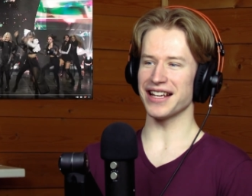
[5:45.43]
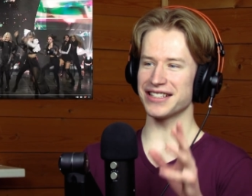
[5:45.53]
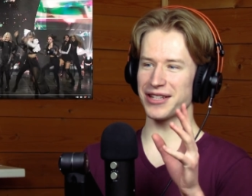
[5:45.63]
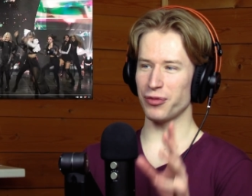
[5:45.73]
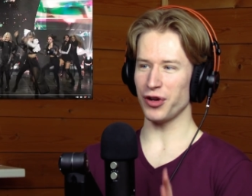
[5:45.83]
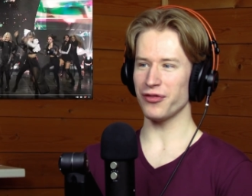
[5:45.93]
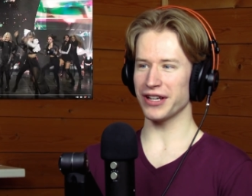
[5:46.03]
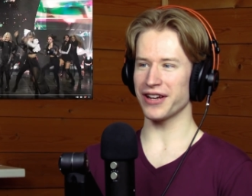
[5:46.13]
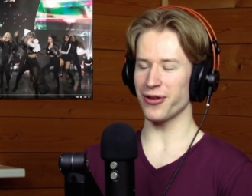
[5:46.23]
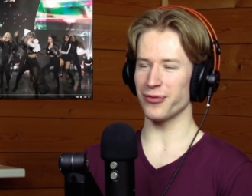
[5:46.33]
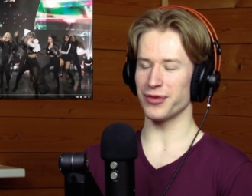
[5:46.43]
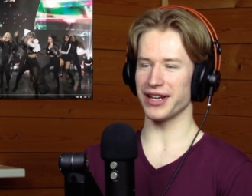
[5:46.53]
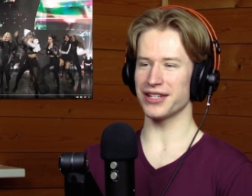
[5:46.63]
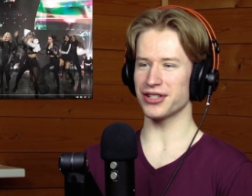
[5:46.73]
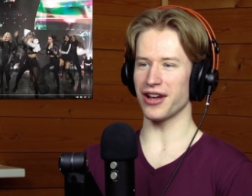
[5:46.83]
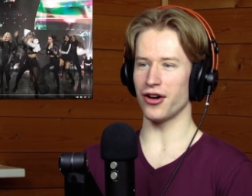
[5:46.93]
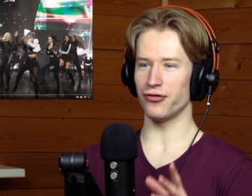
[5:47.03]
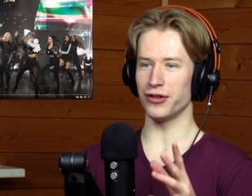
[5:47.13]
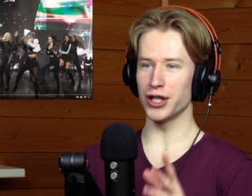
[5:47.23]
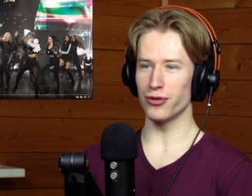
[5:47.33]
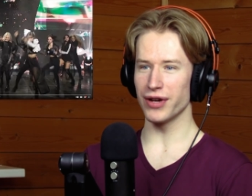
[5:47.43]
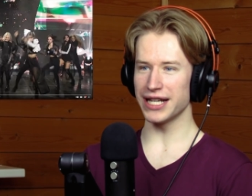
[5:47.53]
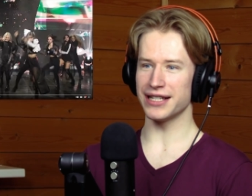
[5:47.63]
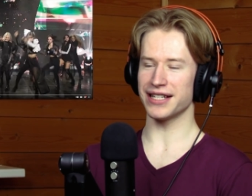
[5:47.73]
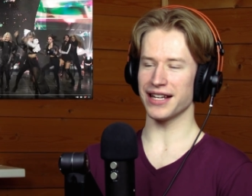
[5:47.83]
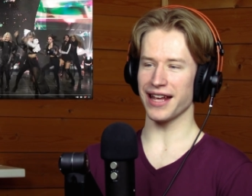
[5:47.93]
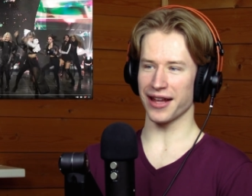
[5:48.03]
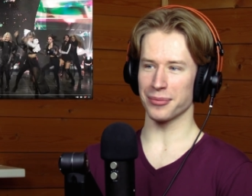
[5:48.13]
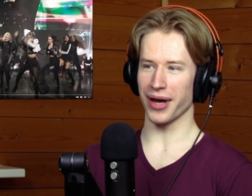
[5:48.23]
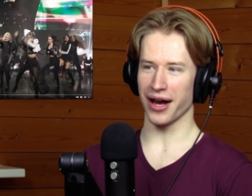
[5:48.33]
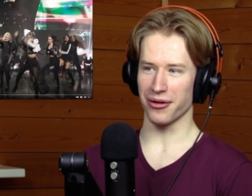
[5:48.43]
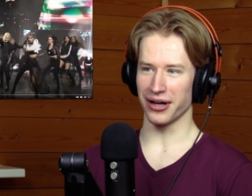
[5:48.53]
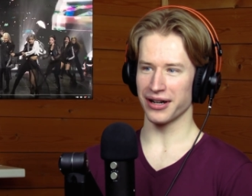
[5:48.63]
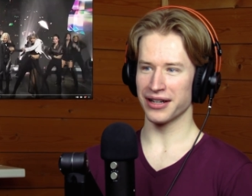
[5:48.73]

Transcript: It's the perfect combination of fluidity and power.